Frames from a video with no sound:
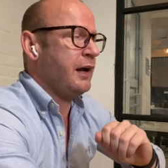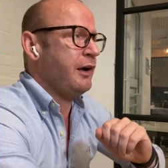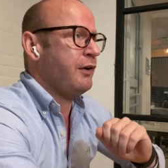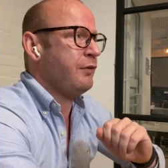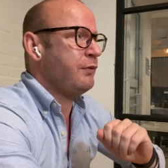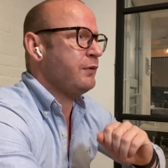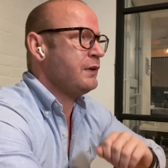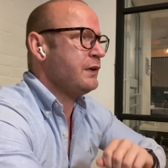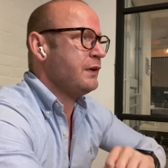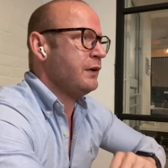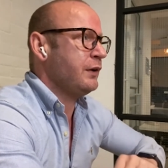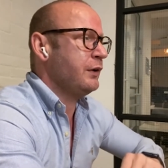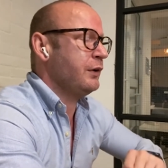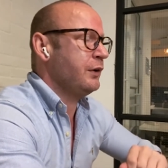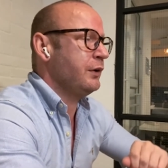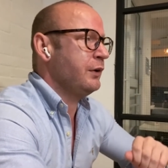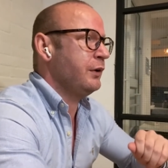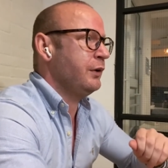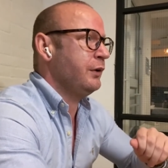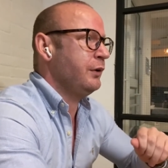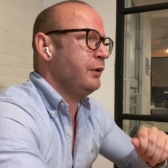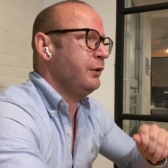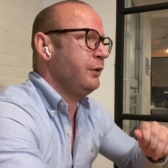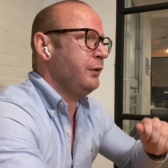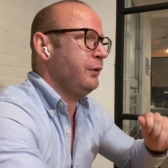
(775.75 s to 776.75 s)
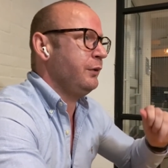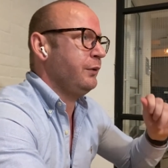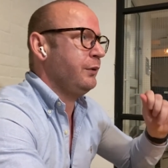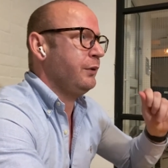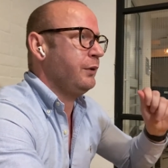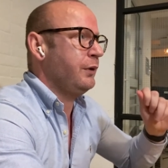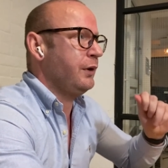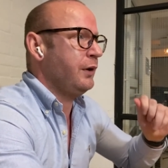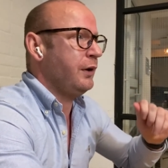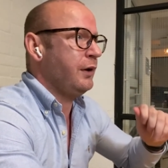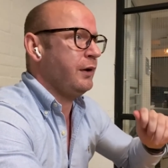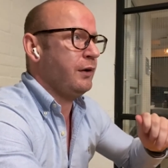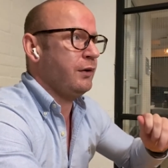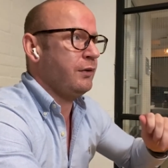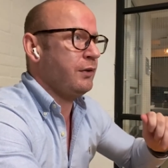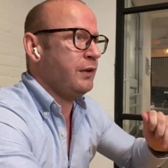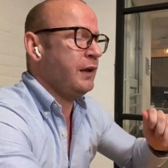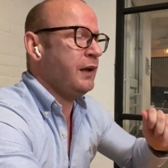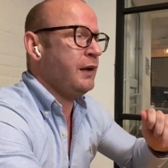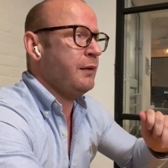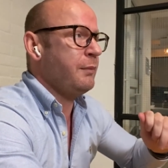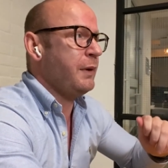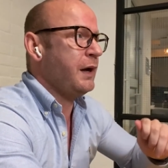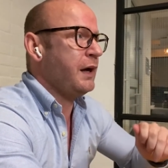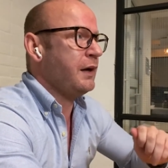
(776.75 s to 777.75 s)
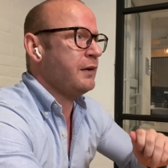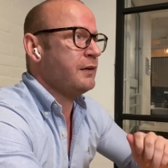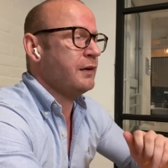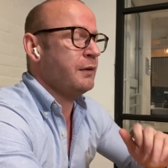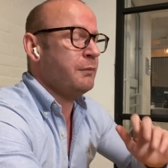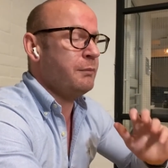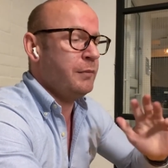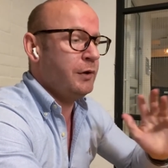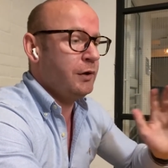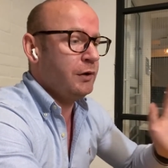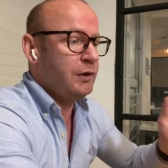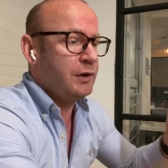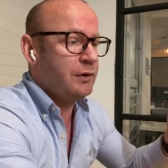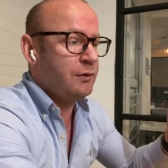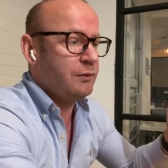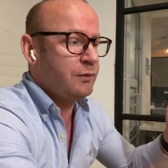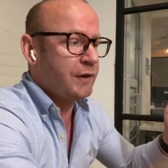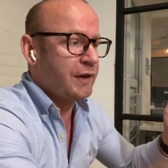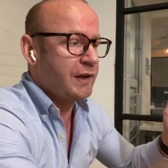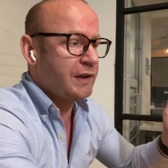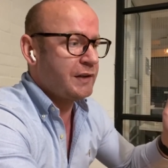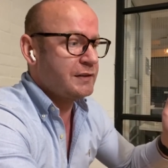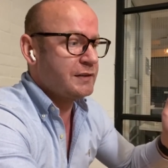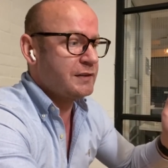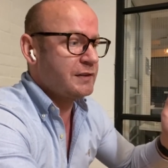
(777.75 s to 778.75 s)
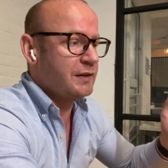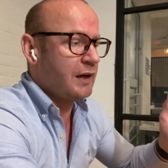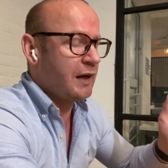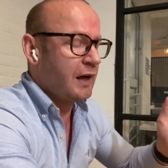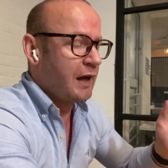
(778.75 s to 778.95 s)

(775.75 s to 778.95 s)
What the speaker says: I have to think about a million things.